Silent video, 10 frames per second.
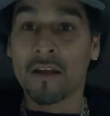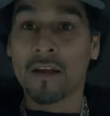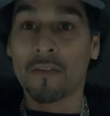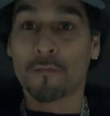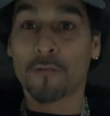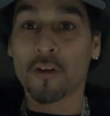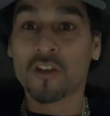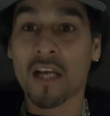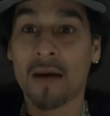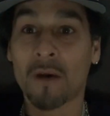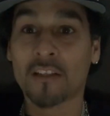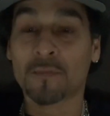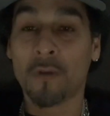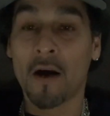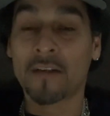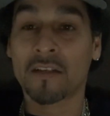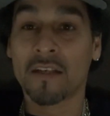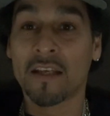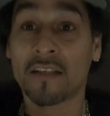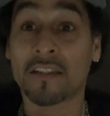And the first time I sparked it,
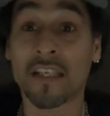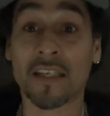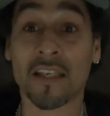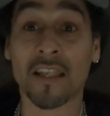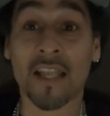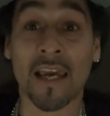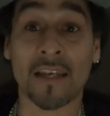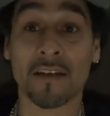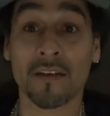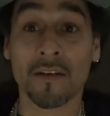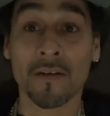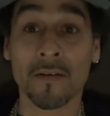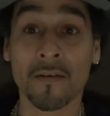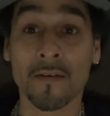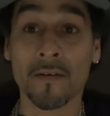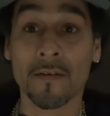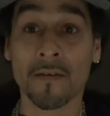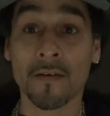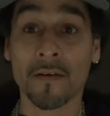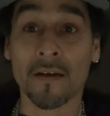it didn't light.
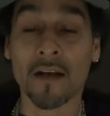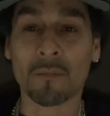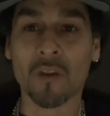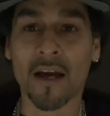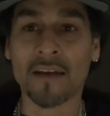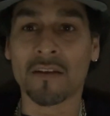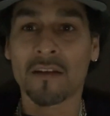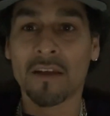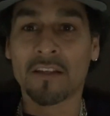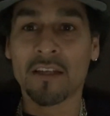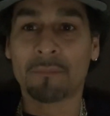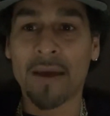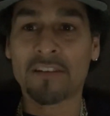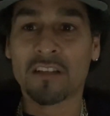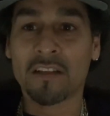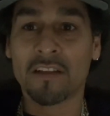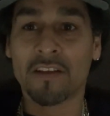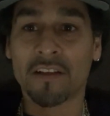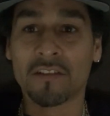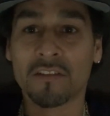And I'm like, it did basically
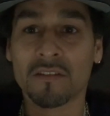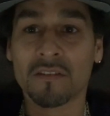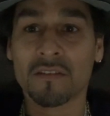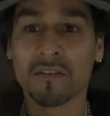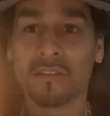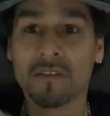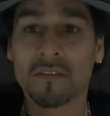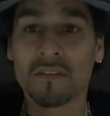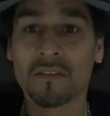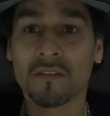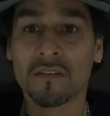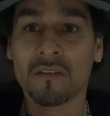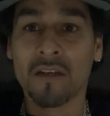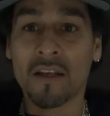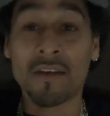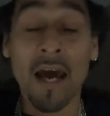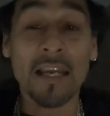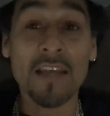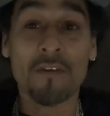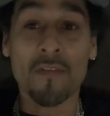this.
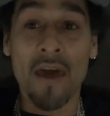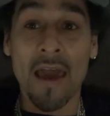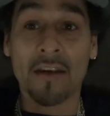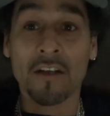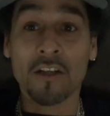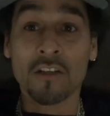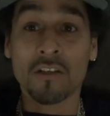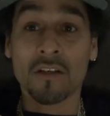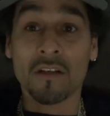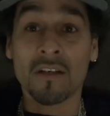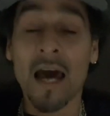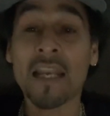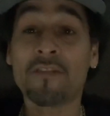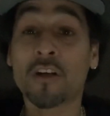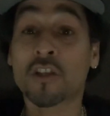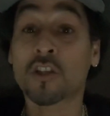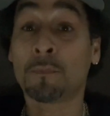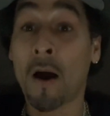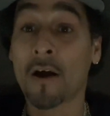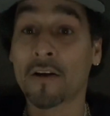Not even that. Not even a
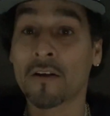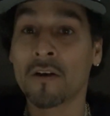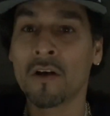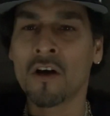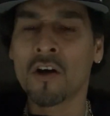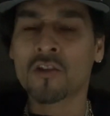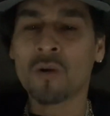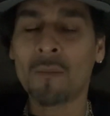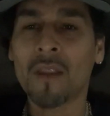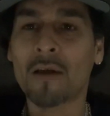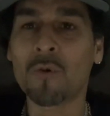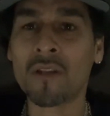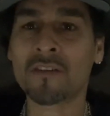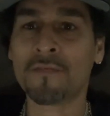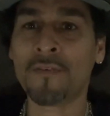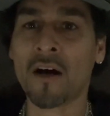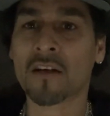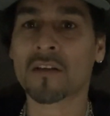spark. So I'm like, what the fuck?